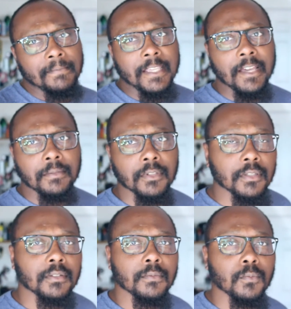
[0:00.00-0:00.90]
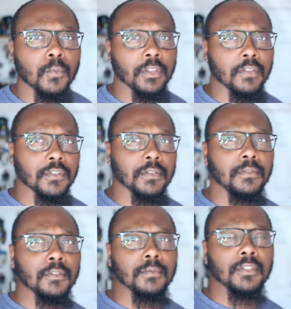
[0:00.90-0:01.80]
yeah, just want to give,
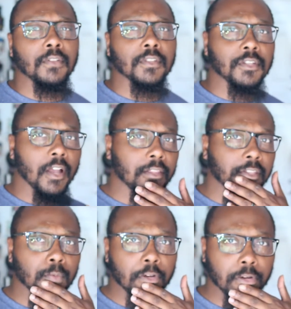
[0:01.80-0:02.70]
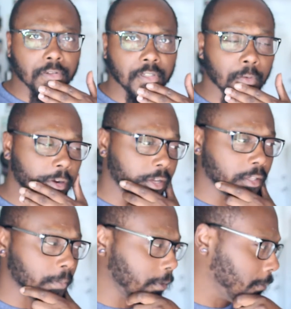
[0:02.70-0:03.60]
you know, just give it a shot, see where I
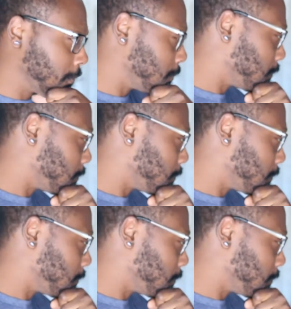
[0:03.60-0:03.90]
end up at.